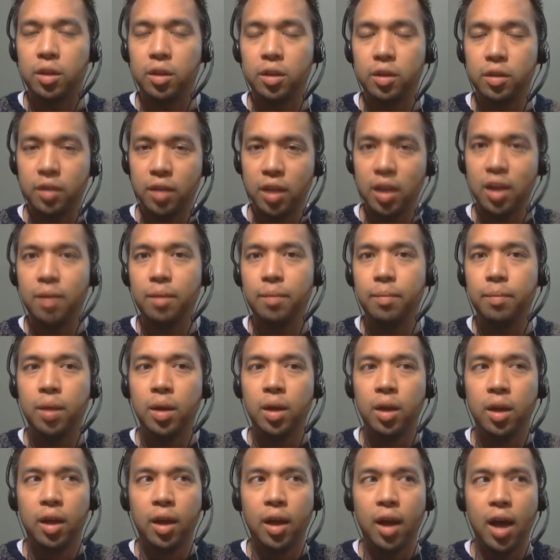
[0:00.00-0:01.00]
same
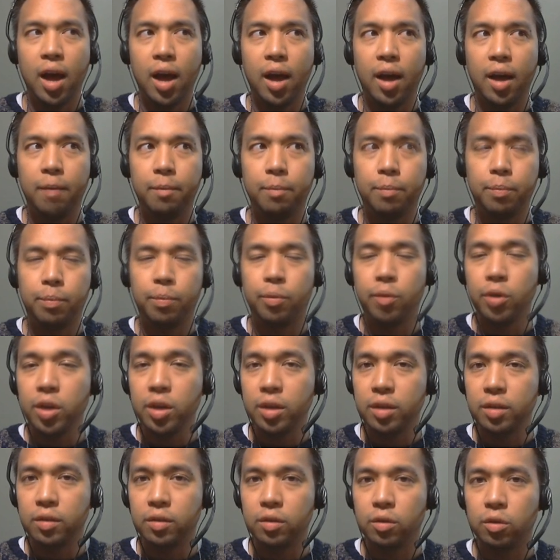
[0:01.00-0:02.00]

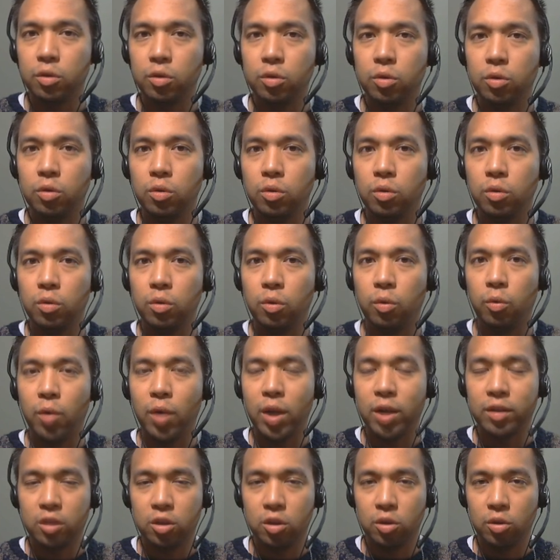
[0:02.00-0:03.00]
priest who
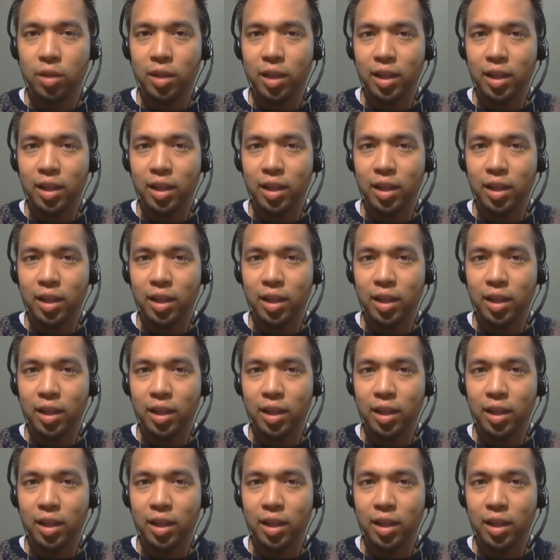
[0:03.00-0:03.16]
rescued